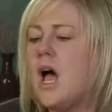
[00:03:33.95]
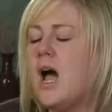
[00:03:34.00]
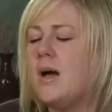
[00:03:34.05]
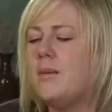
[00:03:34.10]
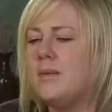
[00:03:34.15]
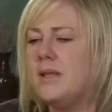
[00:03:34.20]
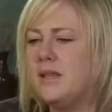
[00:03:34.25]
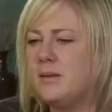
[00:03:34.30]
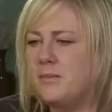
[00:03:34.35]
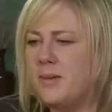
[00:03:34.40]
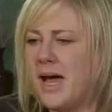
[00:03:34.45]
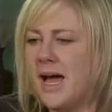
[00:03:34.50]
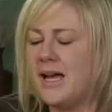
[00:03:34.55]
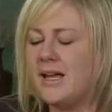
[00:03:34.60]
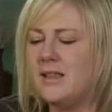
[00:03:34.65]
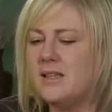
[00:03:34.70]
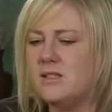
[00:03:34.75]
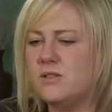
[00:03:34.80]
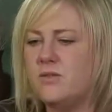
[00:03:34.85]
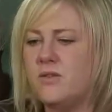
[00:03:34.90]
I'm in the
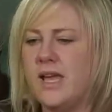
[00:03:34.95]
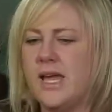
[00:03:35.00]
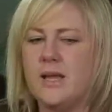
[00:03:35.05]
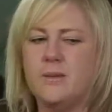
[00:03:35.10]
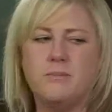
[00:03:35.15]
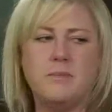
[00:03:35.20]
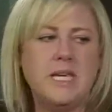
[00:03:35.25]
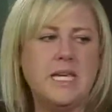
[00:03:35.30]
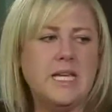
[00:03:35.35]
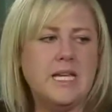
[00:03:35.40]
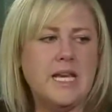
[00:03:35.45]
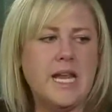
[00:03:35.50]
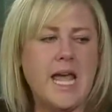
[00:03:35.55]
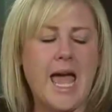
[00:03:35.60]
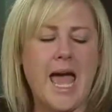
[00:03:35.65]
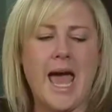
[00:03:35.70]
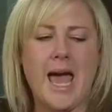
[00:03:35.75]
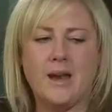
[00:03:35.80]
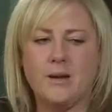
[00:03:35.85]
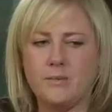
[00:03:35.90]
back of this van. Me and
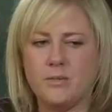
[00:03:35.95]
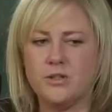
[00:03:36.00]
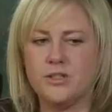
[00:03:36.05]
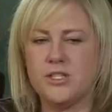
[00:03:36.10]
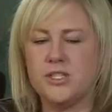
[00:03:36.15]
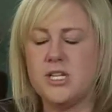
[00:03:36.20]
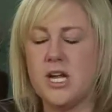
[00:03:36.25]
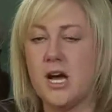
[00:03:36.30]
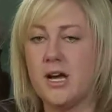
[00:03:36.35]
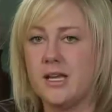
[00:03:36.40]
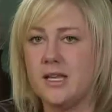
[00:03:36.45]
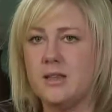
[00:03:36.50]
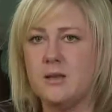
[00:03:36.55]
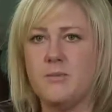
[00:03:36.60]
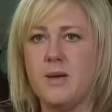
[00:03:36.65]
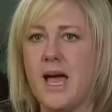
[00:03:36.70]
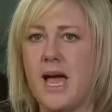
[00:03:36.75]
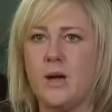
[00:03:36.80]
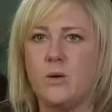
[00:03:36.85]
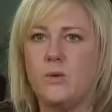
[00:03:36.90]
Adam are stuck in the
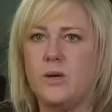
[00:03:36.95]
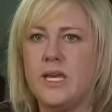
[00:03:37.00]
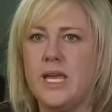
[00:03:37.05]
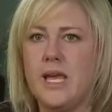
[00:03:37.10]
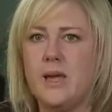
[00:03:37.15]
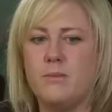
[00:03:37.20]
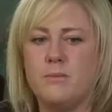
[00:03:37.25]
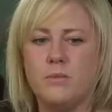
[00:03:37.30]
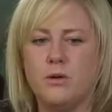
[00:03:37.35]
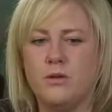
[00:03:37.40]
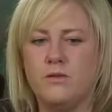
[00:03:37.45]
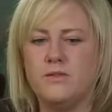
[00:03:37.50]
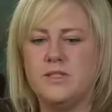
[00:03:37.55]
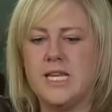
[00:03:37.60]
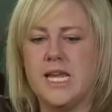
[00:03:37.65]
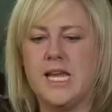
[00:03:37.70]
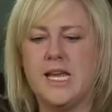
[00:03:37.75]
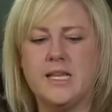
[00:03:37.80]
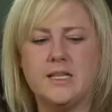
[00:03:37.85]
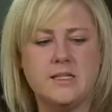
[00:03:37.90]
back. We can't move.
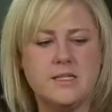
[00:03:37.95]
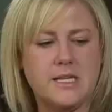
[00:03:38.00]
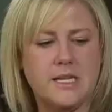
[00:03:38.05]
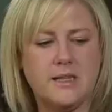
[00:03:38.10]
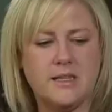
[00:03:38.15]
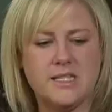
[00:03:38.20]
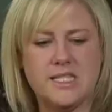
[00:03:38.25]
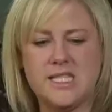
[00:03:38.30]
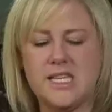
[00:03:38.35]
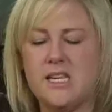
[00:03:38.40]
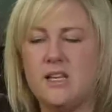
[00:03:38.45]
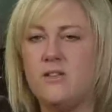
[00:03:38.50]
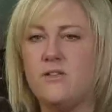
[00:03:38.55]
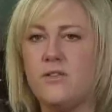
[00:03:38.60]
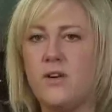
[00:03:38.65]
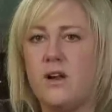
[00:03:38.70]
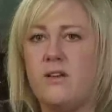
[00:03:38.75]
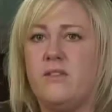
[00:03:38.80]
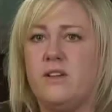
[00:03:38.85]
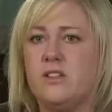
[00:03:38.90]
Dan's in the seat in
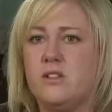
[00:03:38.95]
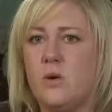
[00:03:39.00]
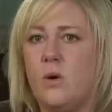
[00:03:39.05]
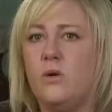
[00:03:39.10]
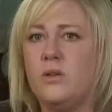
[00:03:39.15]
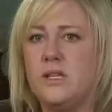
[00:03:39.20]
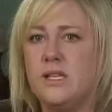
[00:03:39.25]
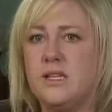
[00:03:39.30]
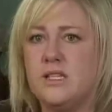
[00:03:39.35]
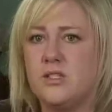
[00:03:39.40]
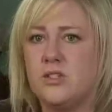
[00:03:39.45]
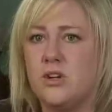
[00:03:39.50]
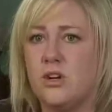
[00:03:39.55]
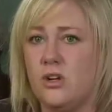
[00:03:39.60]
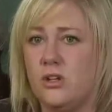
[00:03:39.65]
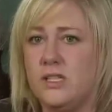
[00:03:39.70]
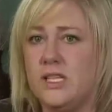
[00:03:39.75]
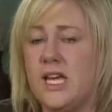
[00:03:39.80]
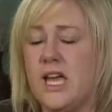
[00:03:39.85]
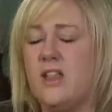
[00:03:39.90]
front of us holding this
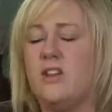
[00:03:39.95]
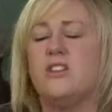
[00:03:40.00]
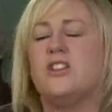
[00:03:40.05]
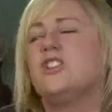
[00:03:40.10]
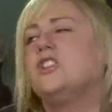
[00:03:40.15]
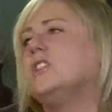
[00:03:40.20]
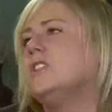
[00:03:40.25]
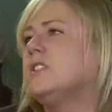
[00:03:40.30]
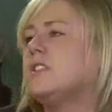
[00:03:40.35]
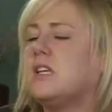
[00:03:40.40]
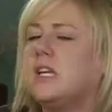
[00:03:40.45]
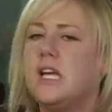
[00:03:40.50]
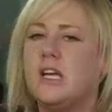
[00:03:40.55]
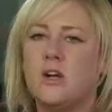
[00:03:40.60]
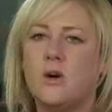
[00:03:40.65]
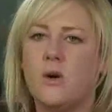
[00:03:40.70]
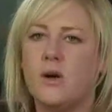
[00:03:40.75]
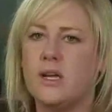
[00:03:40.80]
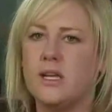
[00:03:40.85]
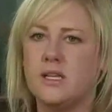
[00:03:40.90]
girl together. She's
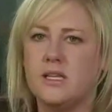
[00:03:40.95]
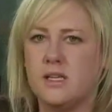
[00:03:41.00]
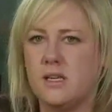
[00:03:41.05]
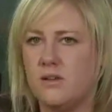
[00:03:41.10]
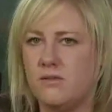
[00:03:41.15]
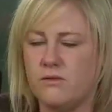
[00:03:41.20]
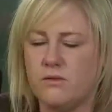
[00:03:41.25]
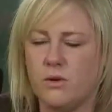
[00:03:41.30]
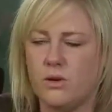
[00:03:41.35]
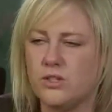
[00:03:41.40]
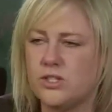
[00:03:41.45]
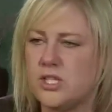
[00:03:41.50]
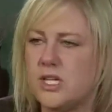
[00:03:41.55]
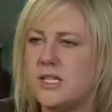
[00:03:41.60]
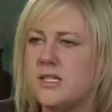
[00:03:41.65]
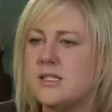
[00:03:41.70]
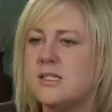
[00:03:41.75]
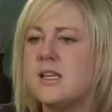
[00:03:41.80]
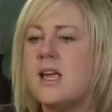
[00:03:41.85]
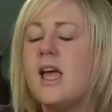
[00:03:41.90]
going into
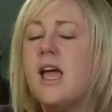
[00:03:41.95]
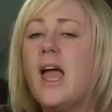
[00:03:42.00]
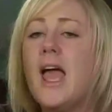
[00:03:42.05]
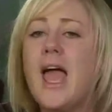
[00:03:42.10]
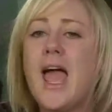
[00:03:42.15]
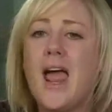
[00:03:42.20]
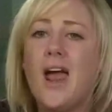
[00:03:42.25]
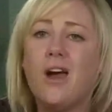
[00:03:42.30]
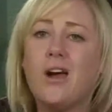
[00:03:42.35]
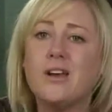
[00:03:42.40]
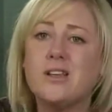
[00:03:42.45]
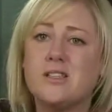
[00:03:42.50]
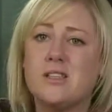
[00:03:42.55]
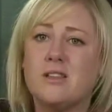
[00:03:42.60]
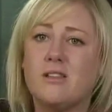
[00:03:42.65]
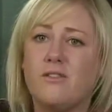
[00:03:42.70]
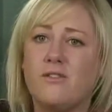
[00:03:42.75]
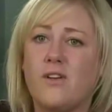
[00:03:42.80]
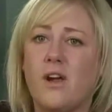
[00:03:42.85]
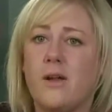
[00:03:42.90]
convulsions. Eric's
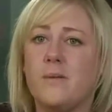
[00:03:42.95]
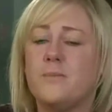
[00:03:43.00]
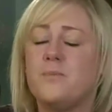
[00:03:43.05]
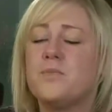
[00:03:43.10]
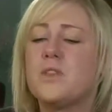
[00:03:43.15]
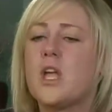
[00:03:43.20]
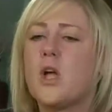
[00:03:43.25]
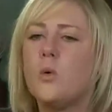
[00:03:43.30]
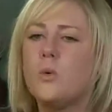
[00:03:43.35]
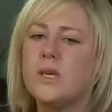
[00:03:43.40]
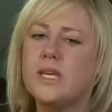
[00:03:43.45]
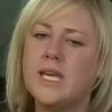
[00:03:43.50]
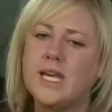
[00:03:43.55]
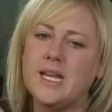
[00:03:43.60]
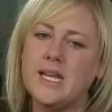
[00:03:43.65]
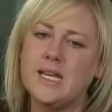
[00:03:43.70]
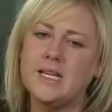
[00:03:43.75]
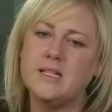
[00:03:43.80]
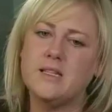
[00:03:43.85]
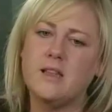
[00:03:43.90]
in the front. We
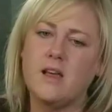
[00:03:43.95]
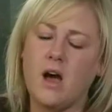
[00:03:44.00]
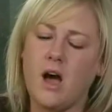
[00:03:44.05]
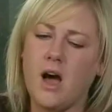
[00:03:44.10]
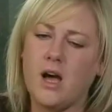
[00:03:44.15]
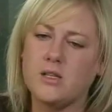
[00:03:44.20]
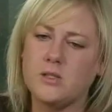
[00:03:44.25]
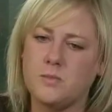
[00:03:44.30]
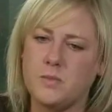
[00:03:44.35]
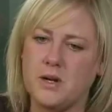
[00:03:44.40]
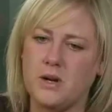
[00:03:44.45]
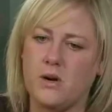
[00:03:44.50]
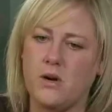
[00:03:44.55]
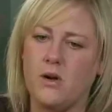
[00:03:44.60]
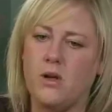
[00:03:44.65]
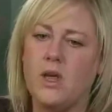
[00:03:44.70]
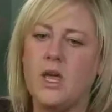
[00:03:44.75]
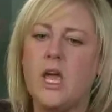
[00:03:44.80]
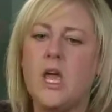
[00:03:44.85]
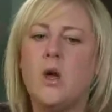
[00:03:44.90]
get into the
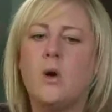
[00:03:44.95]
hospital.